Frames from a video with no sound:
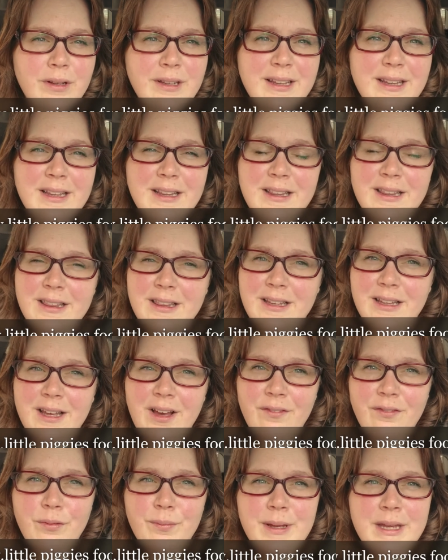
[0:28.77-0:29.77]
The
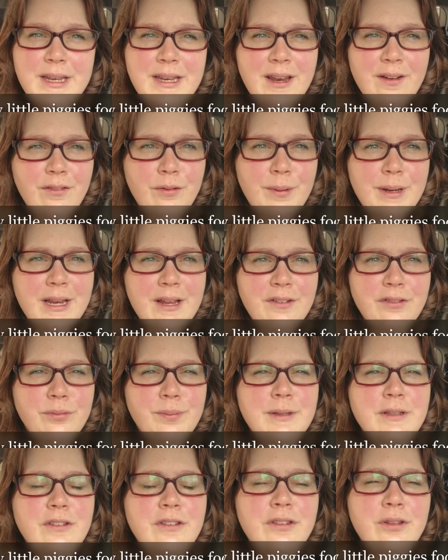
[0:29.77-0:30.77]
government and everybody has
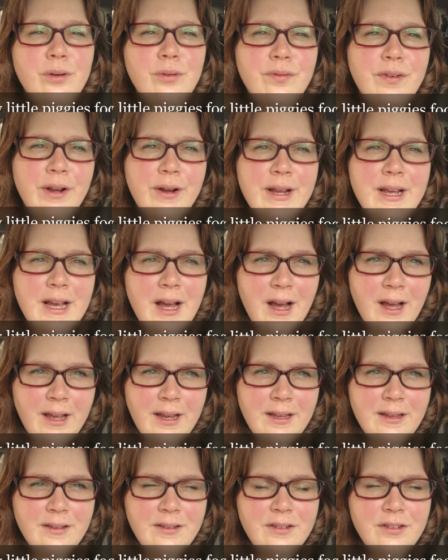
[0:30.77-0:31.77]
been so very
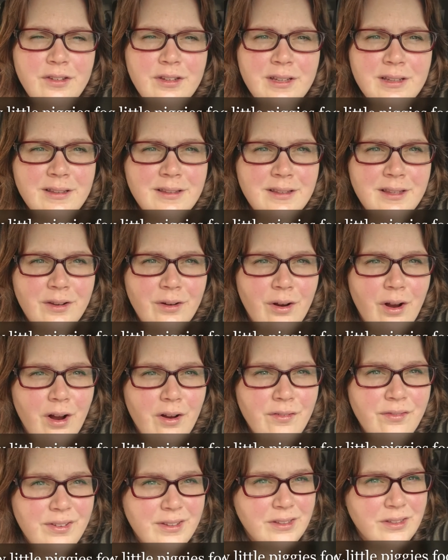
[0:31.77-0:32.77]
kind to consider our
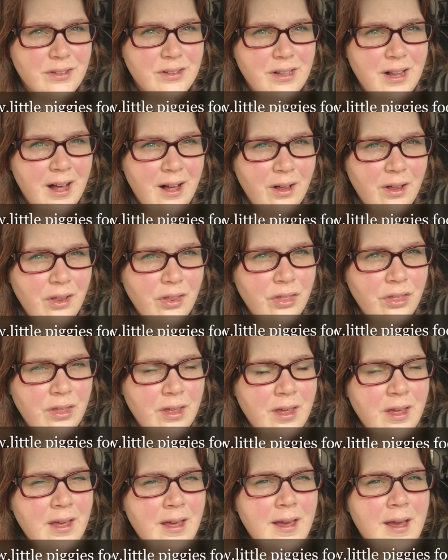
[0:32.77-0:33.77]
physical health,
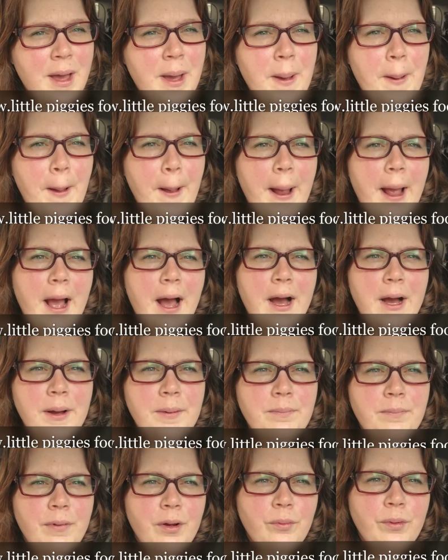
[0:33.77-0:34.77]

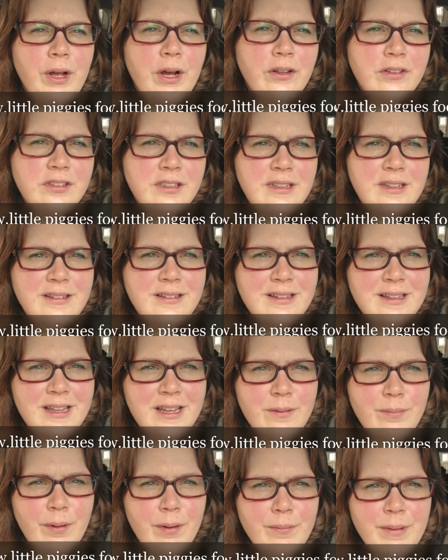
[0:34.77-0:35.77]
um, but we also need to
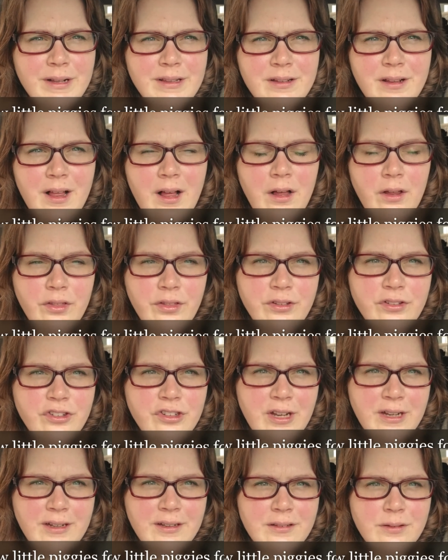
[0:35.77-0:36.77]
keep our mental health in
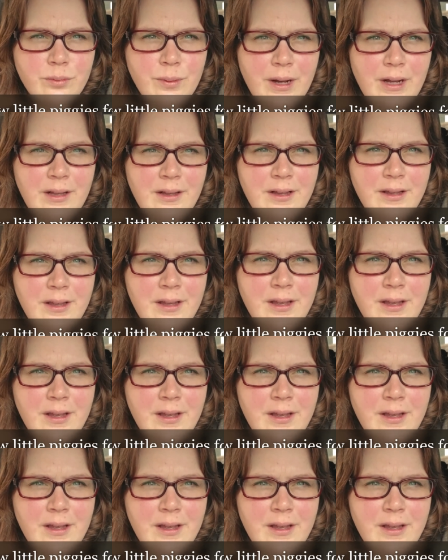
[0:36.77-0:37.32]
check as well.